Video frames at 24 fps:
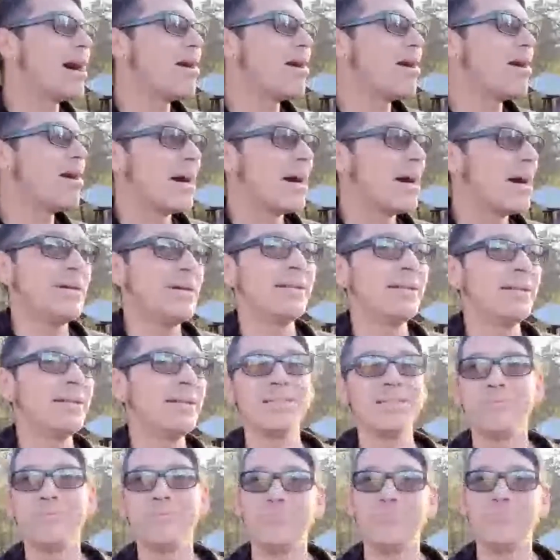I mean,
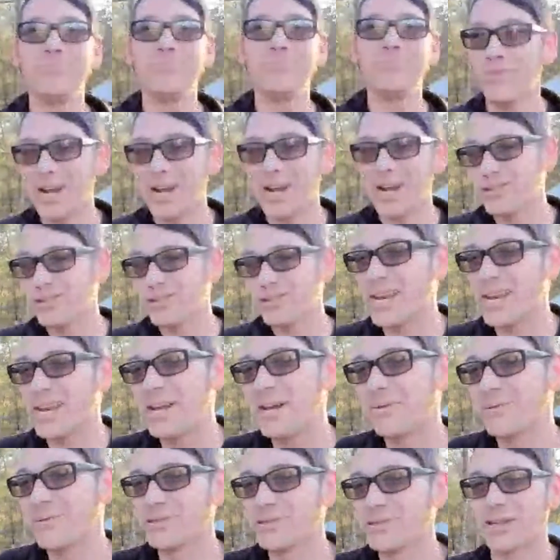when I looked at it,
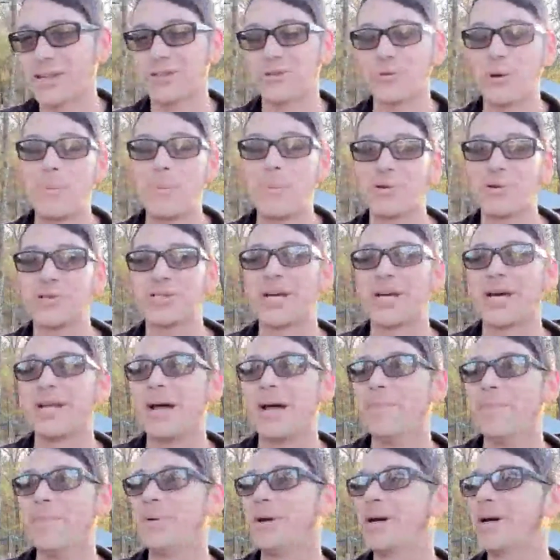it was like 3%
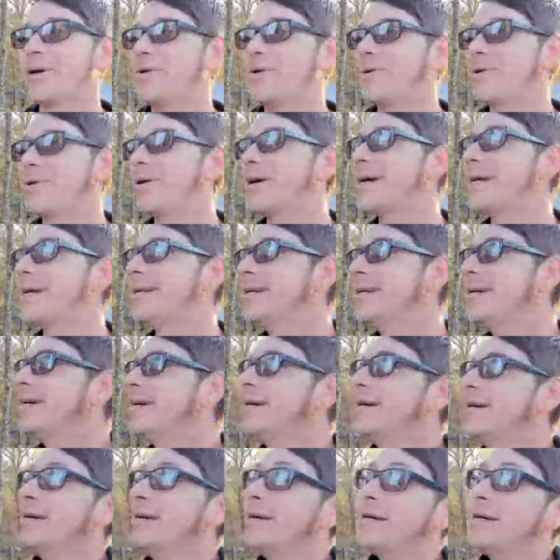on Bitcoin,
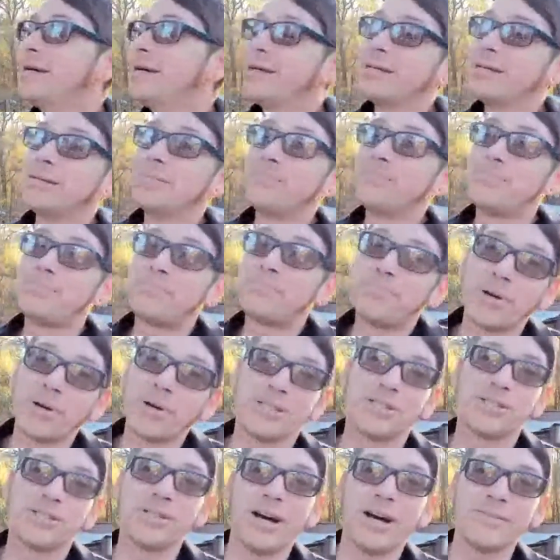but
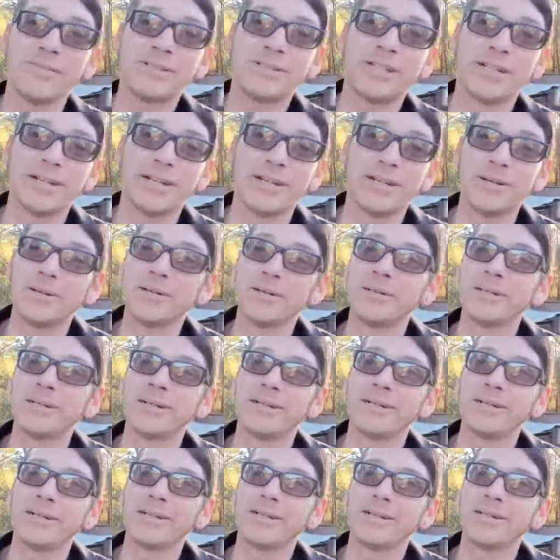it's enough to
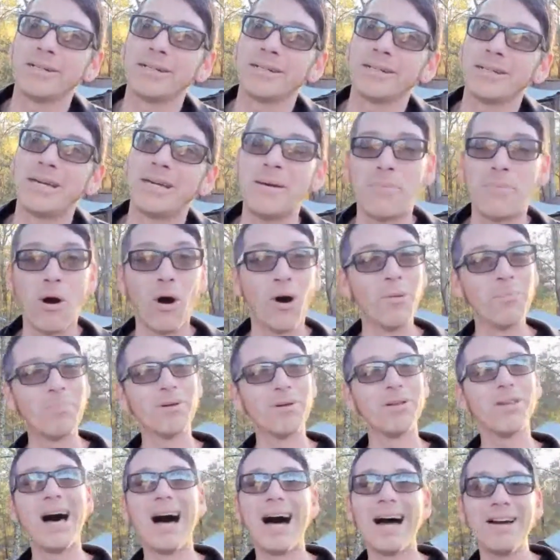keep hope
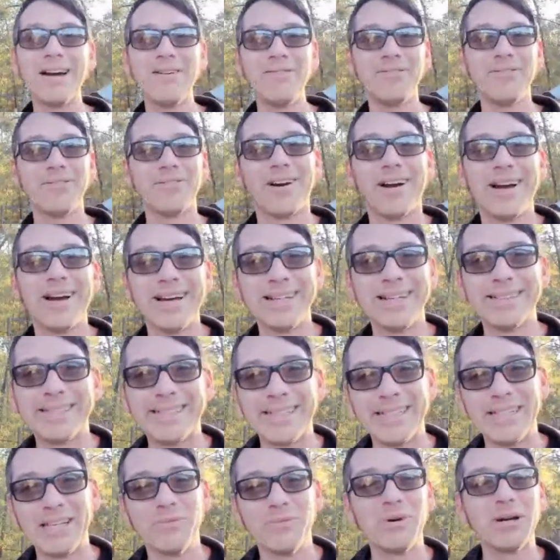alive, right? See
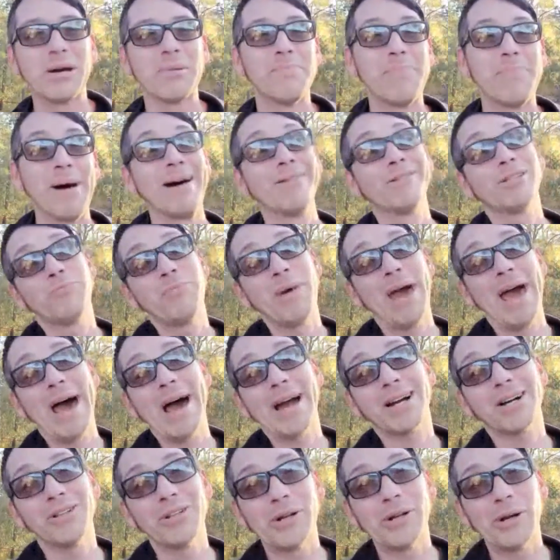that we could bounce back
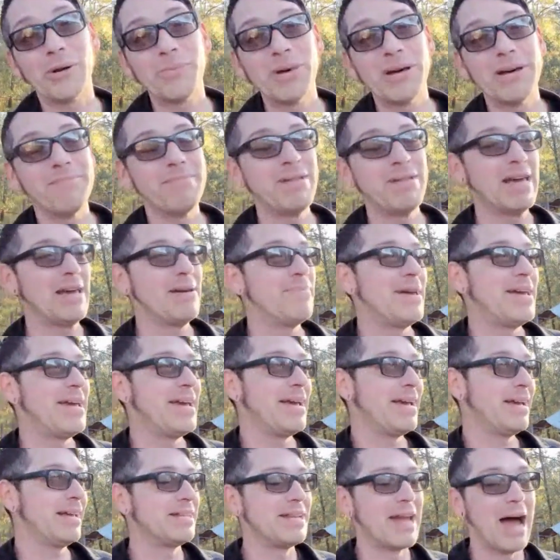a little bit, maybe
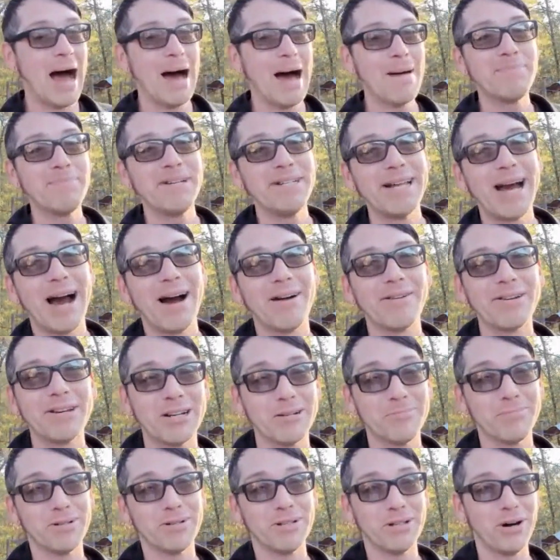not be down here
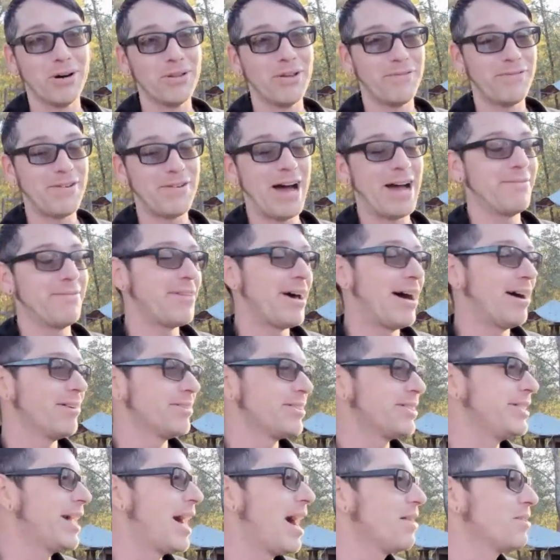below the
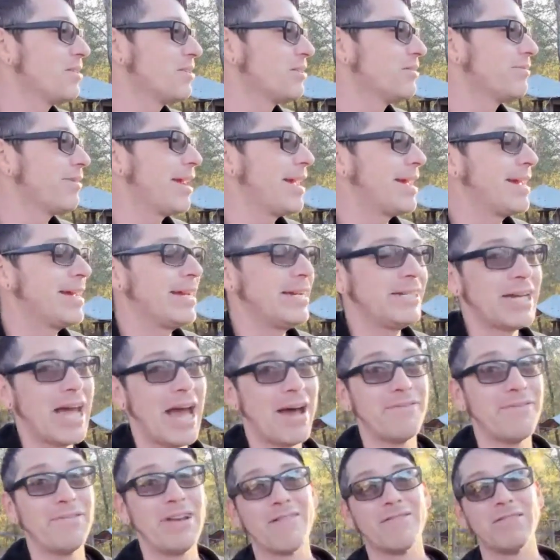$5,000 range,
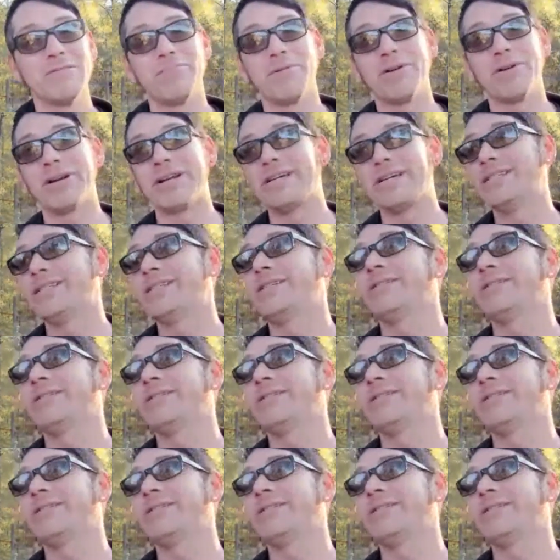having everybody